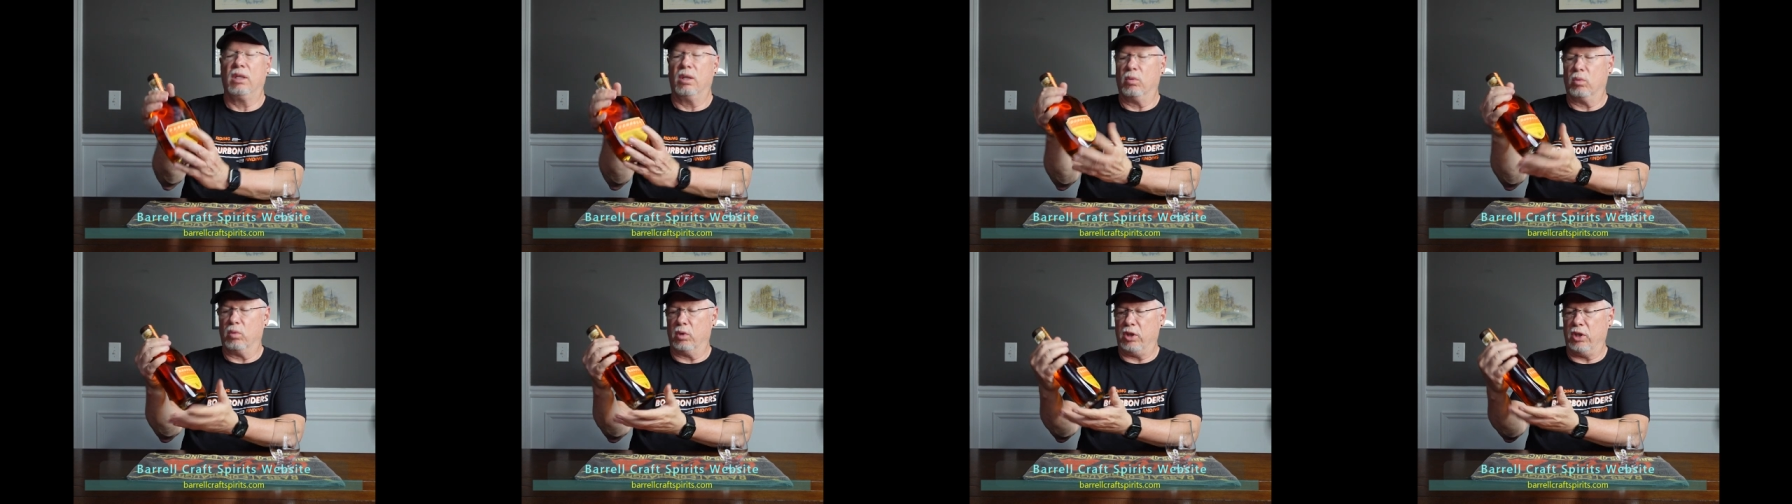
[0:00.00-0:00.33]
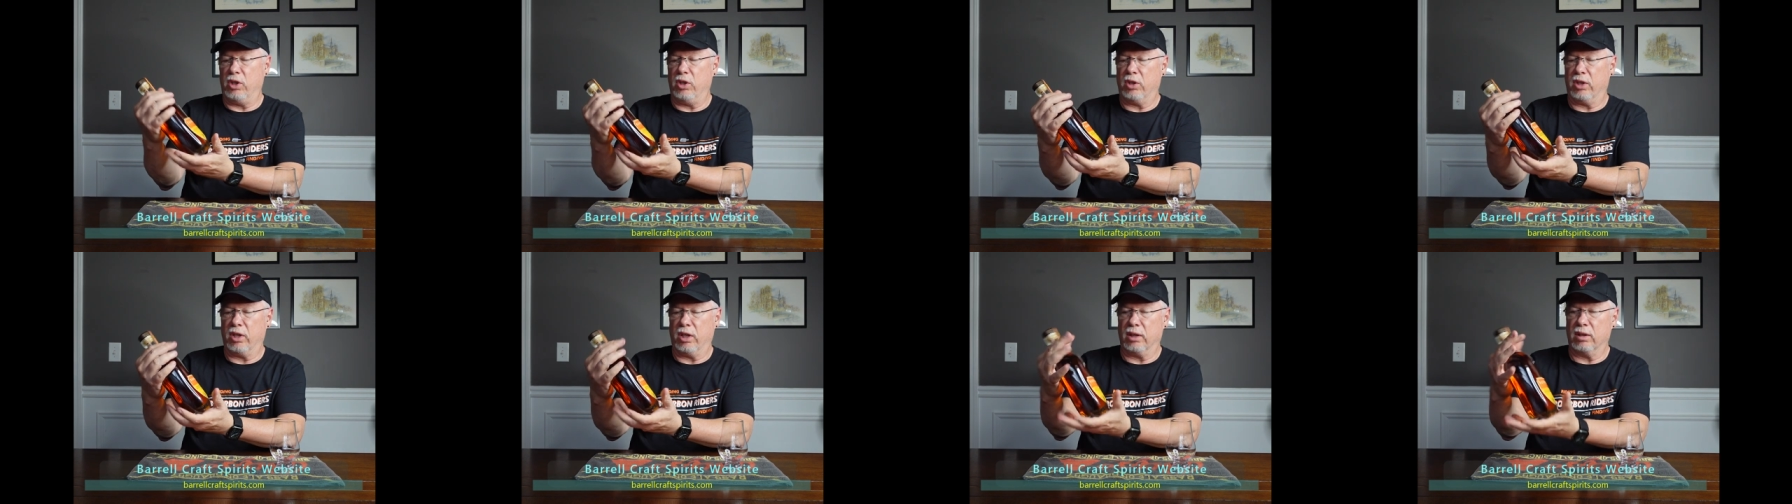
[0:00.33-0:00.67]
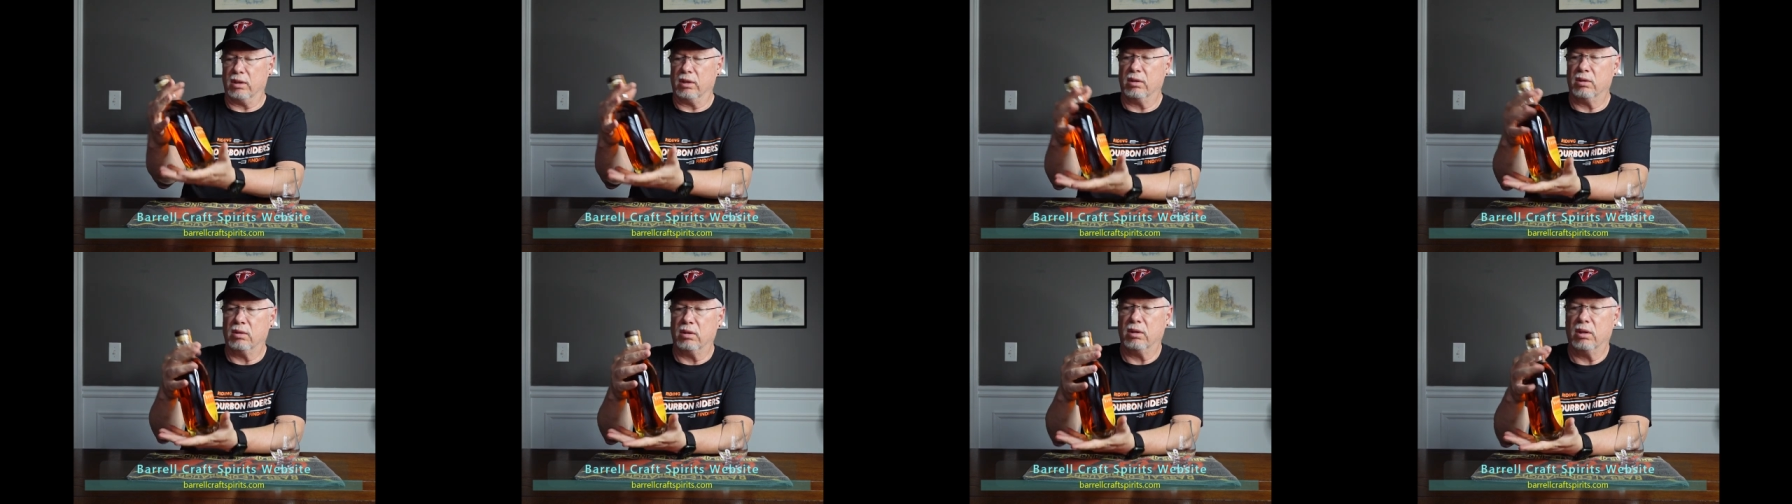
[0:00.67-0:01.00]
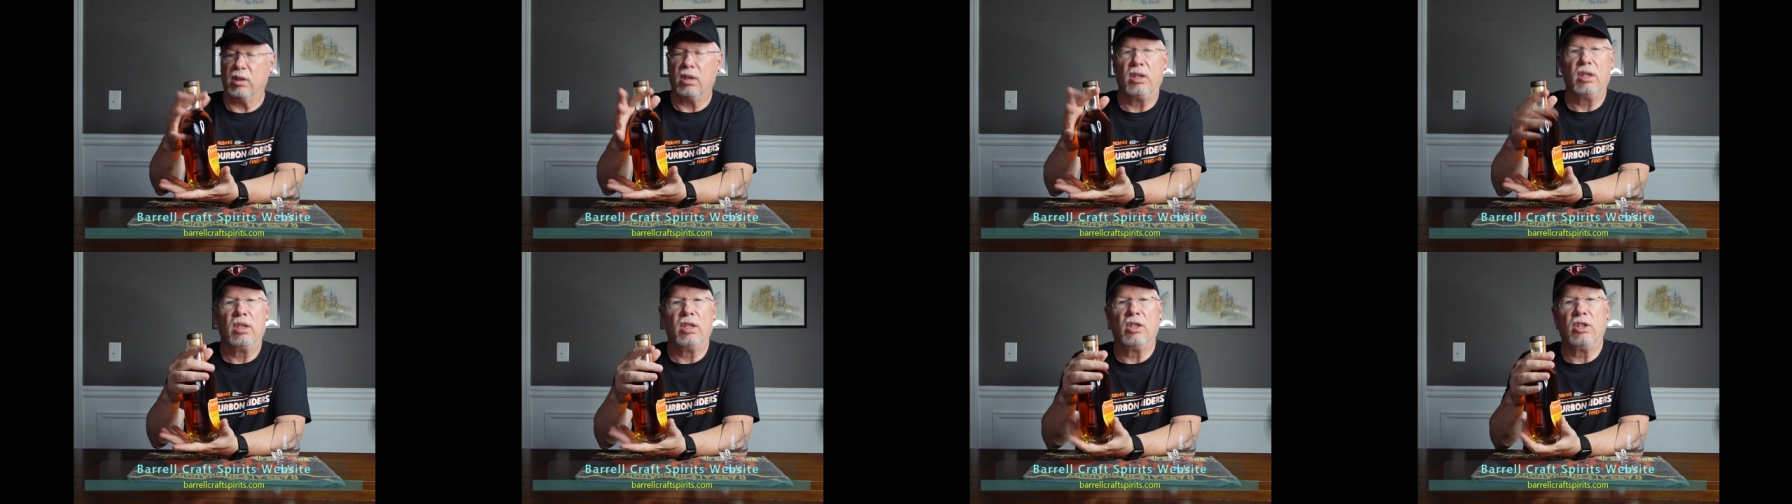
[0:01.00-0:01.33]
where you
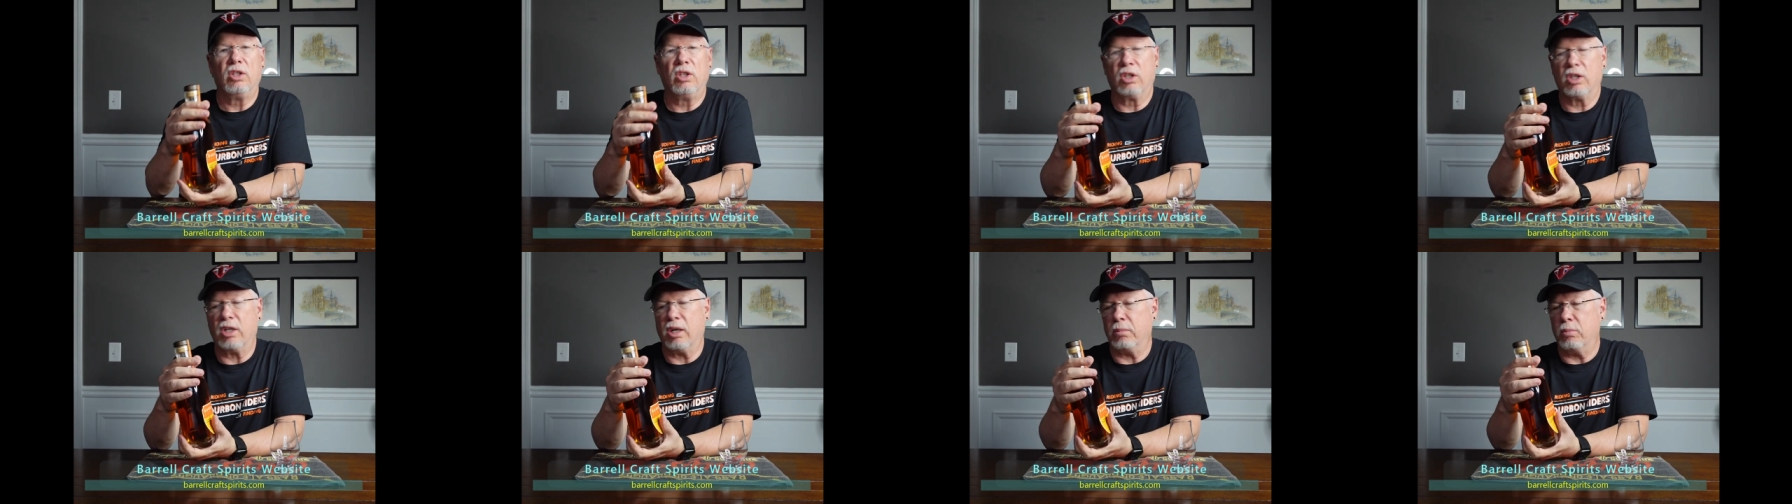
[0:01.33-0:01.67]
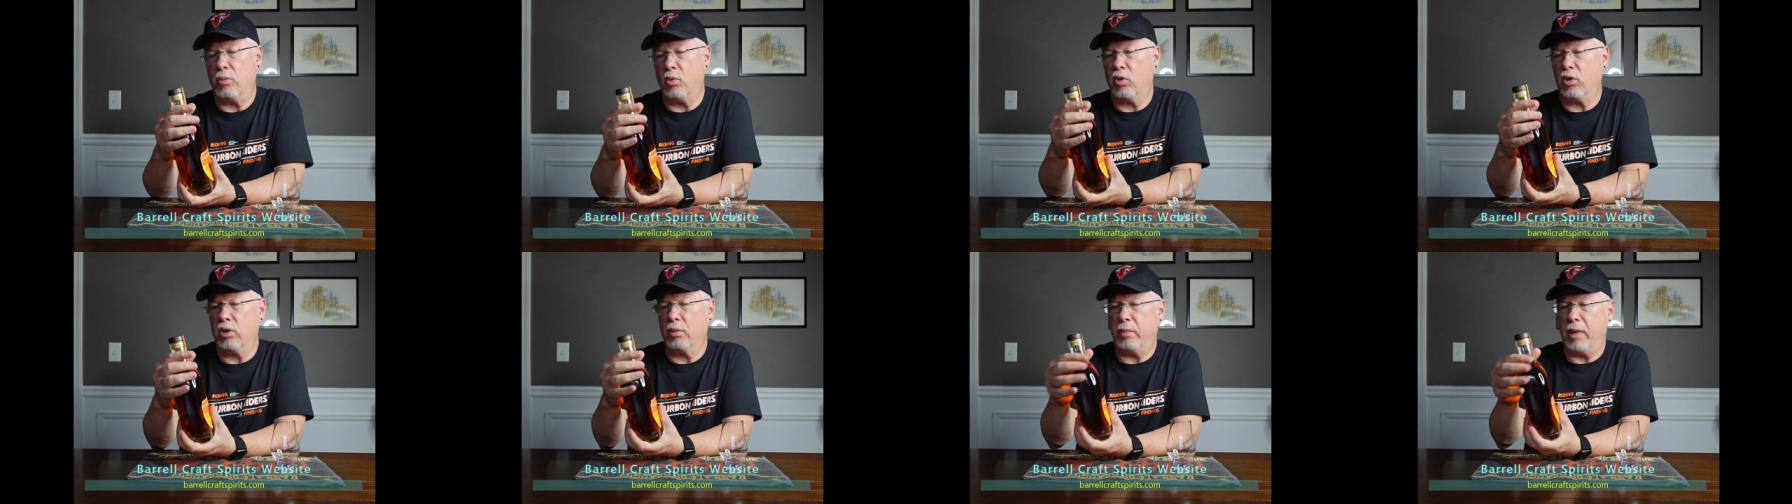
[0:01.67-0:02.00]
can look up more